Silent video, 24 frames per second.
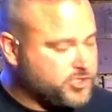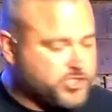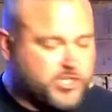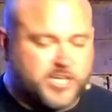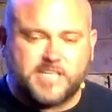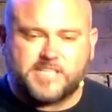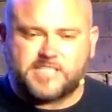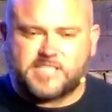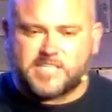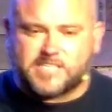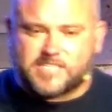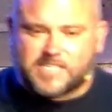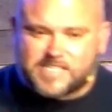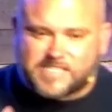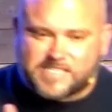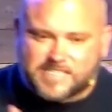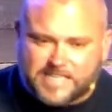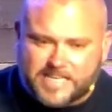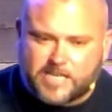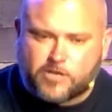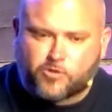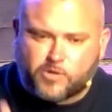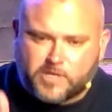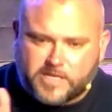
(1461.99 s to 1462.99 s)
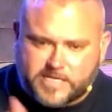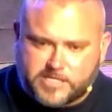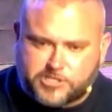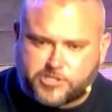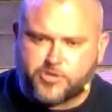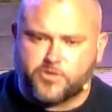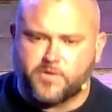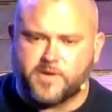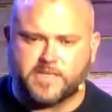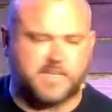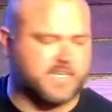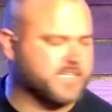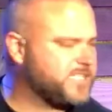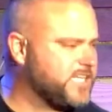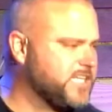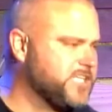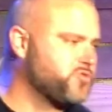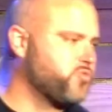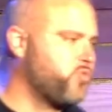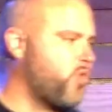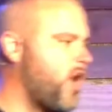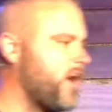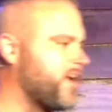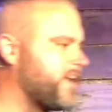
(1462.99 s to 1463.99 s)
Jesus is literally doing this.
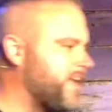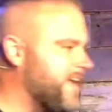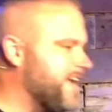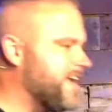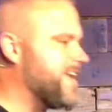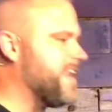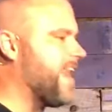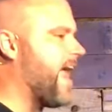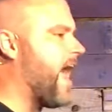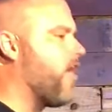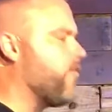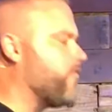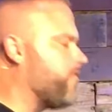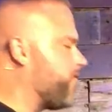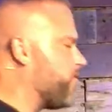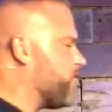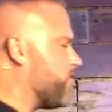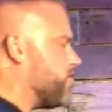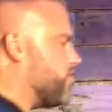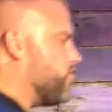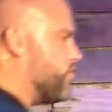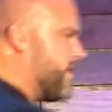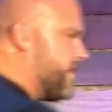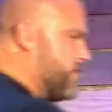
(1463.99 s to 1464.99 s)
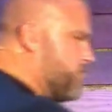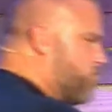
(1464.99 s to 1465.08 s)
He's walking it out for you